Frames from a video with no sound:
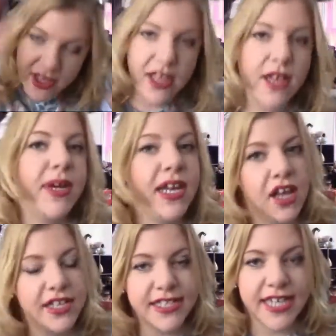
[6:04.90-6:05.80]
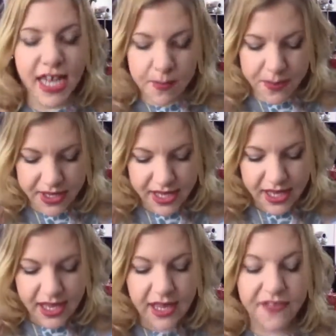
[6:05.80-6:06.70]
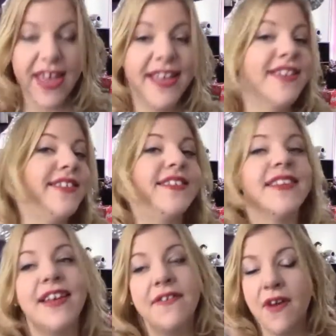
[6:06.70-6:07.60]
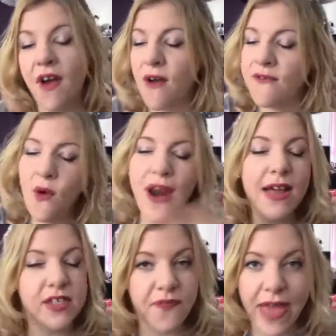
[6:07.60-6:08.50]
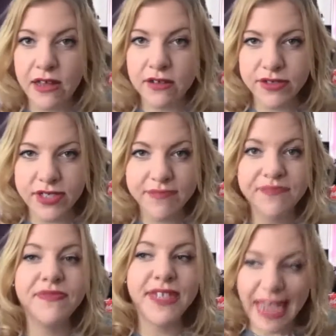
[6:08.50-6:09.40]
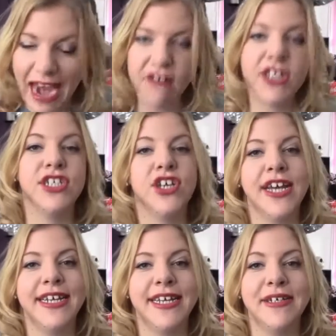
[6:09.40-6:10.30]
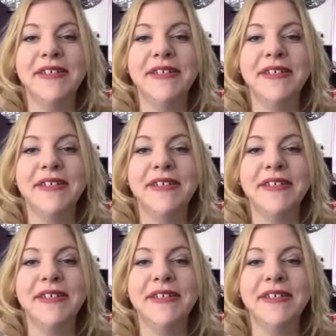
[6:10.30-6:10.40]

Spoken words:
my last tip, and that is, if all else fails, character dining.